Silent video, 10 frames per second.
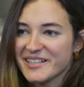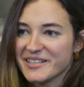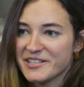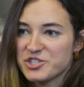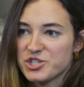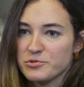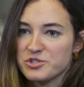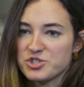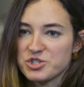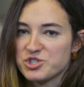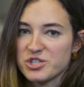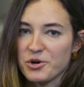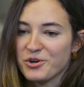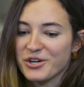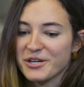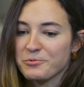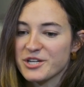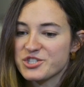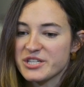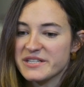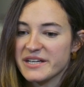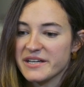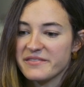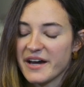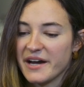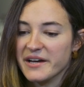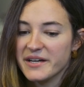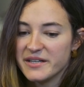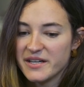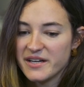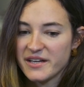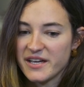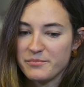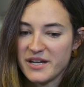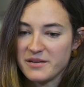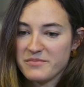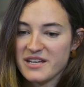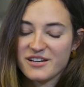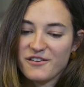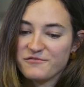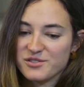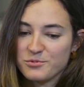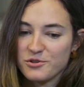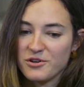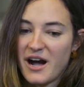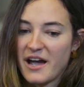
Like, she was just so good at what she did that it made me comfortable.